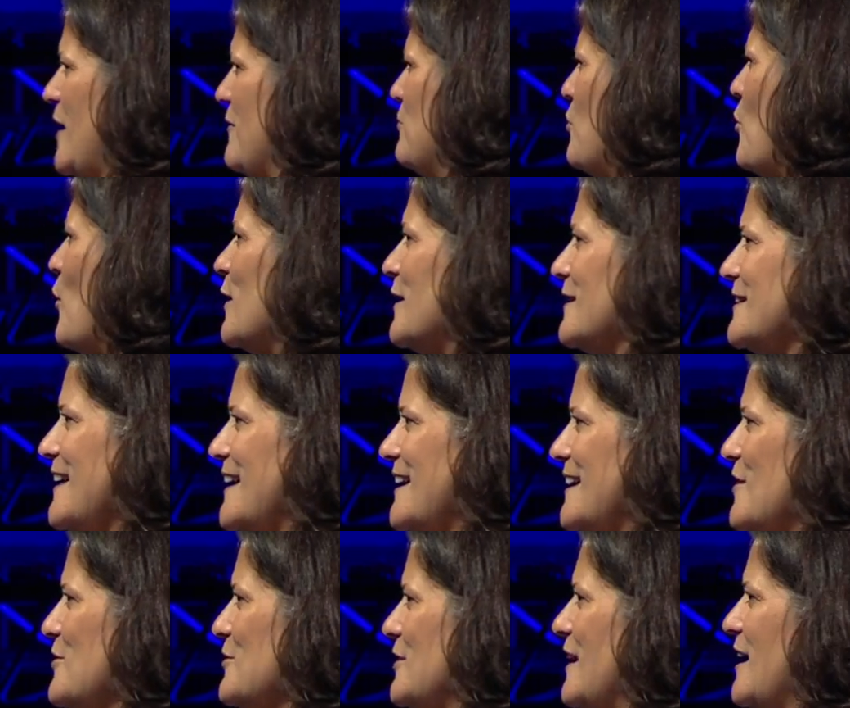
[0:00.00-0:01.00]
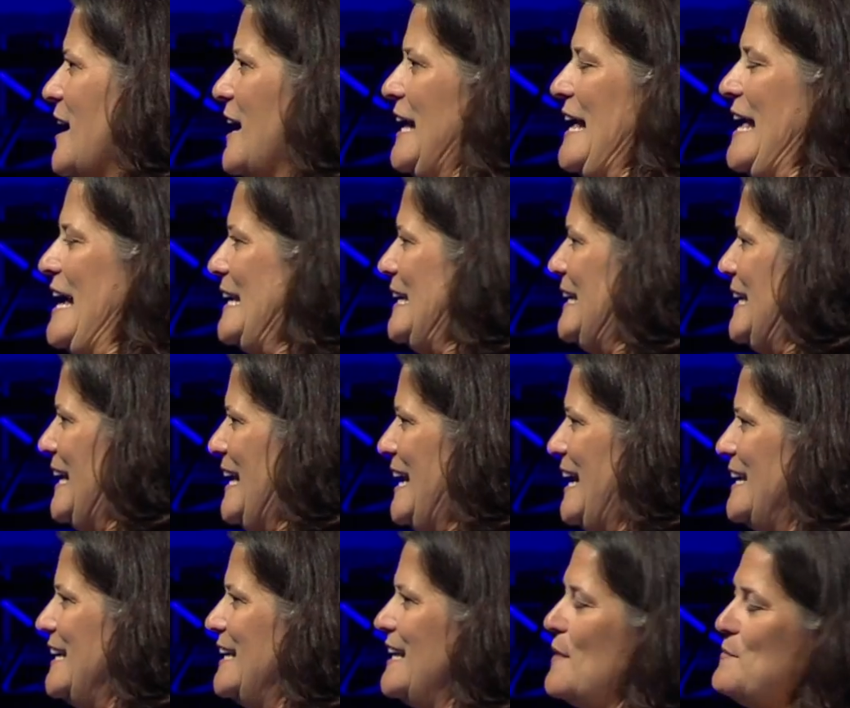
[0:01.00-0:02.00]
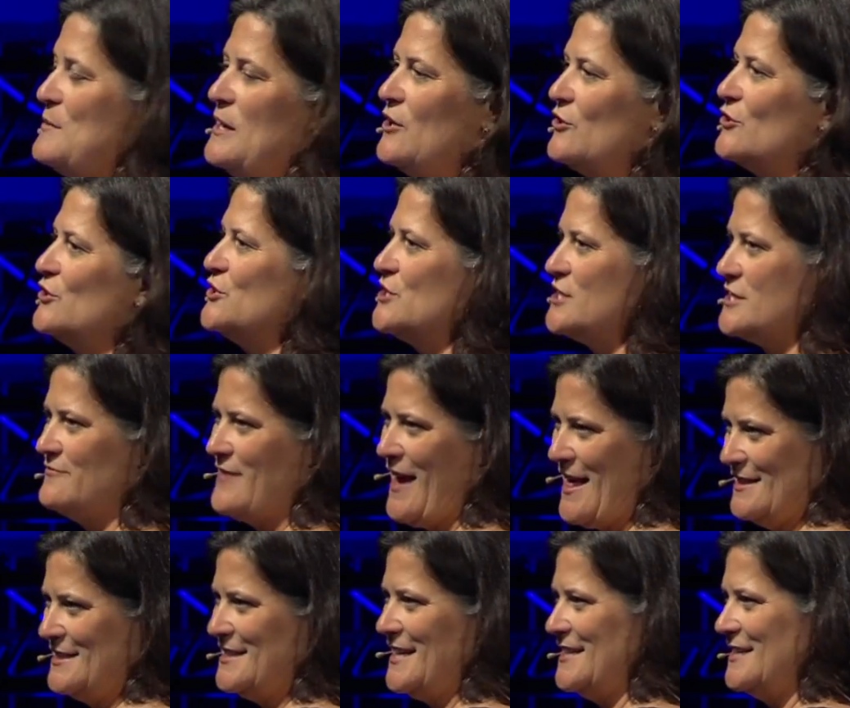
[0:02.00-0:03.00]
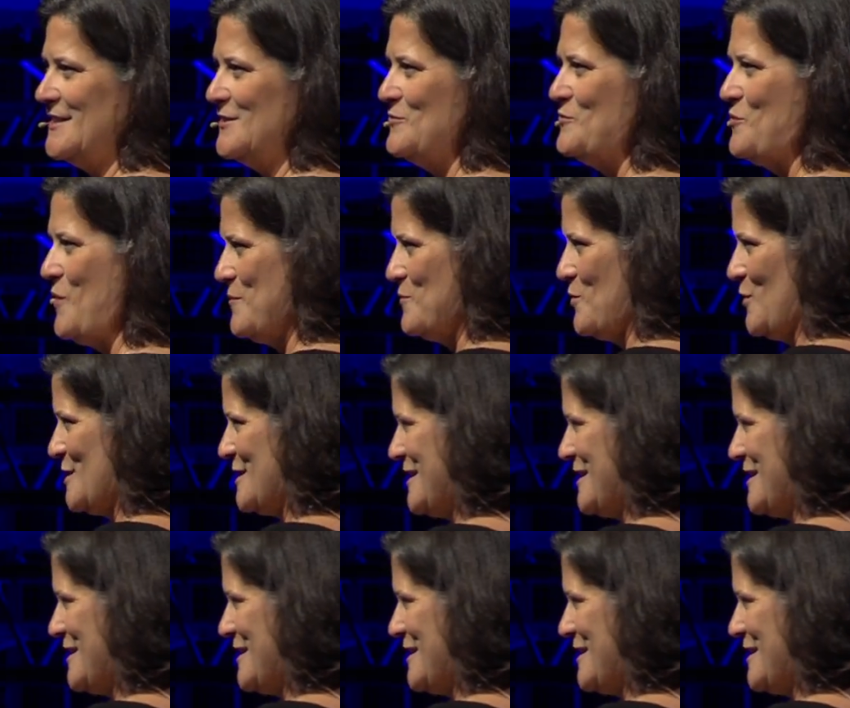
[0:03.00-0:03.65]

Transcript: have pointed that out again and again, and I'm here to just validate it one more